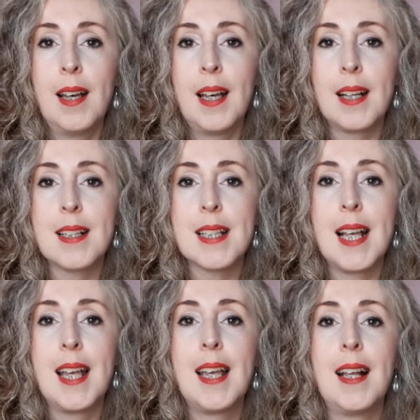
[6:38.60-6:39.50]

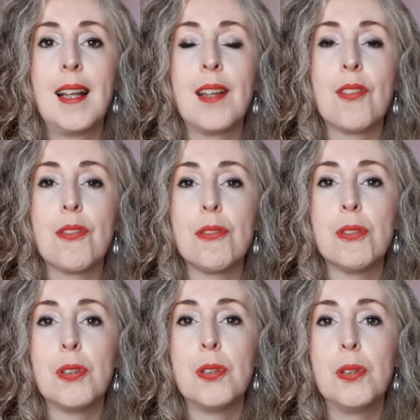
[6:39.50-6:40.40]
exhaling
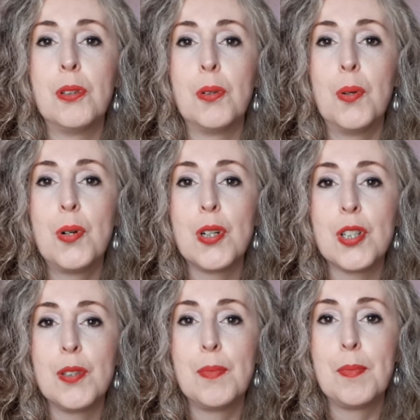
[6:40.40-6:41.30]
through
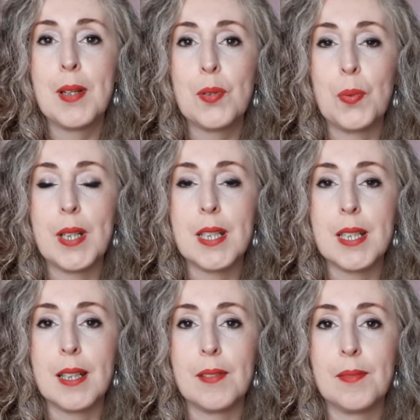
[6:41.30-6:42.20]
autumn and winter.